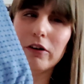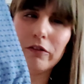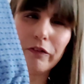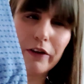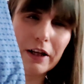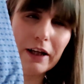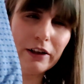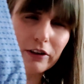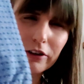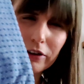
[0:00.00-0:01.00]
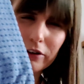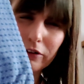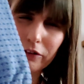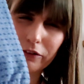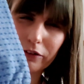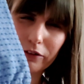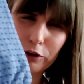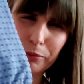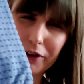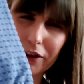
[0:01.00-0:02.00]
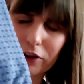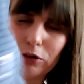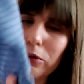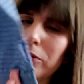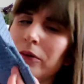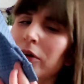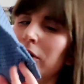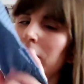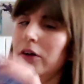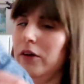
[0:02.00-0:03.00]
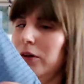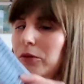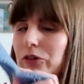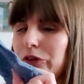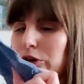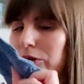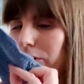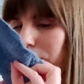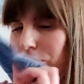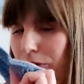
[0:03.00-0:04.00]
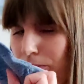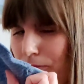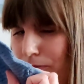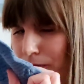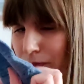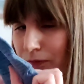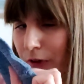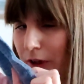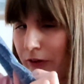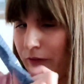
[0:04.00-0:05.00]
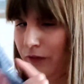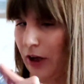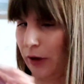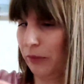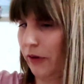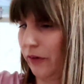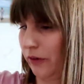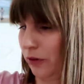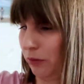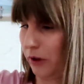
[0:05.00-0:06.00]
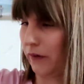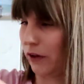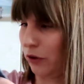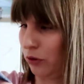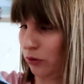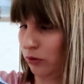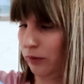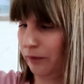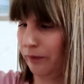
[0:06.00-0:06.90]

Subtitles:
of the leg, by the ankle, which I'm fine with. I don't mind that at all.